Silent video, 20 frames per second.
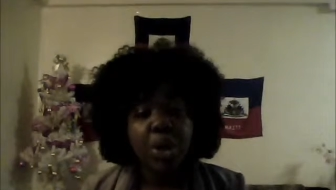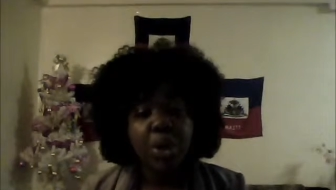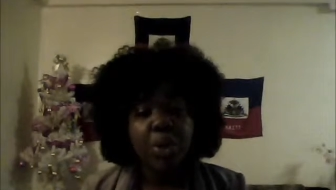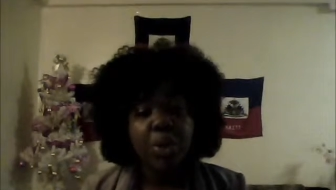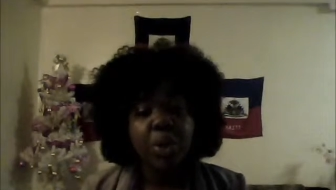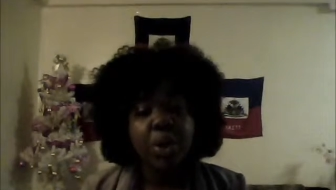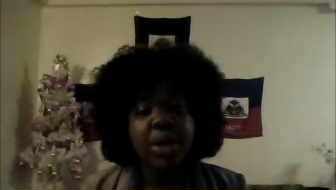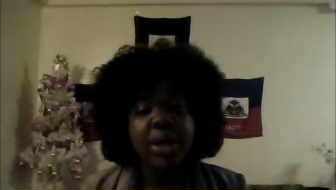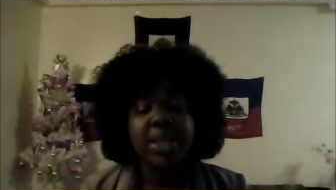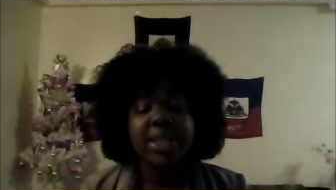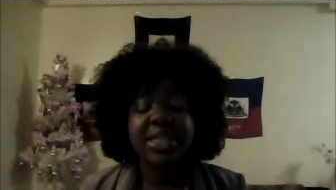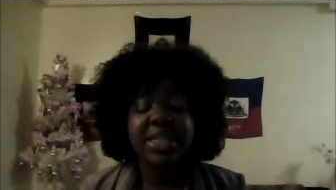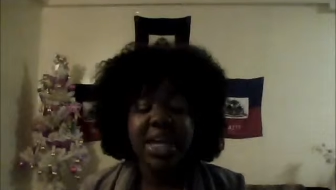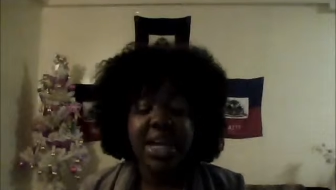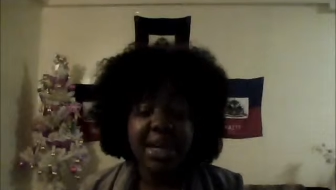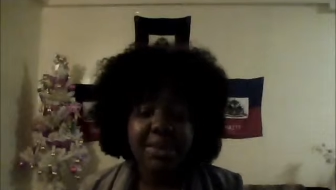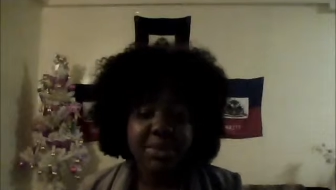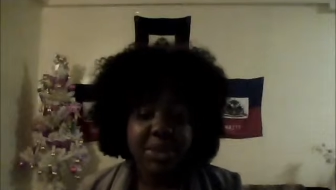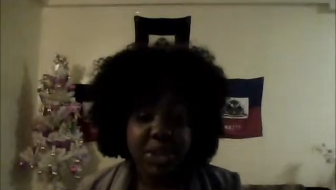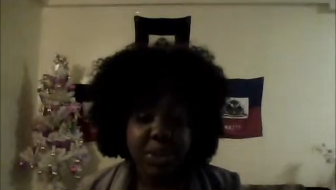on
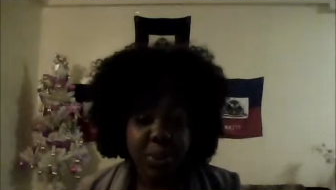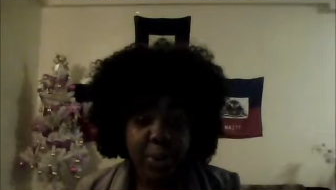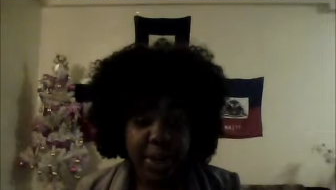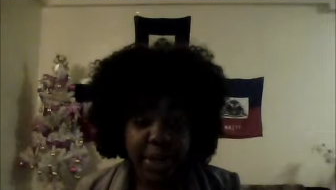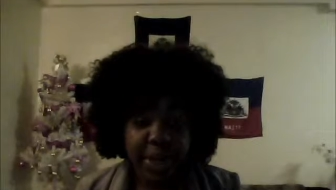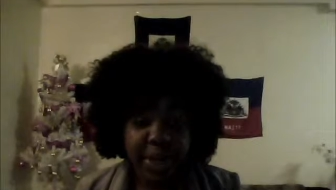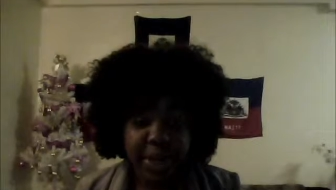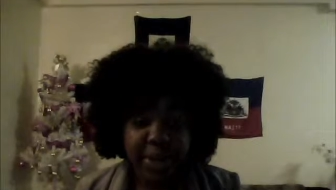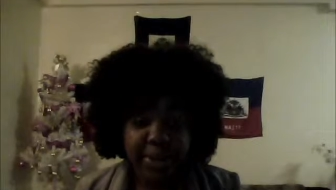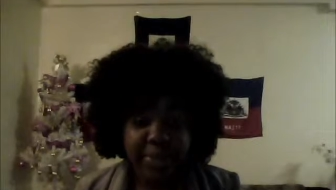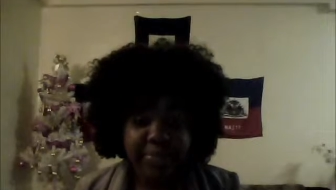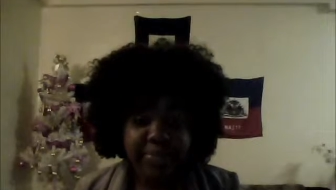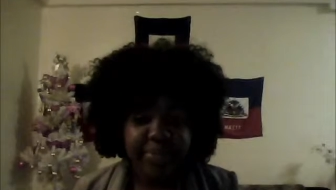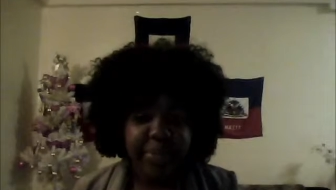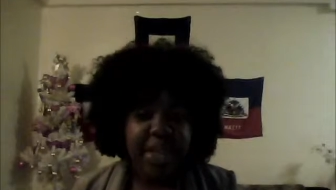Times Square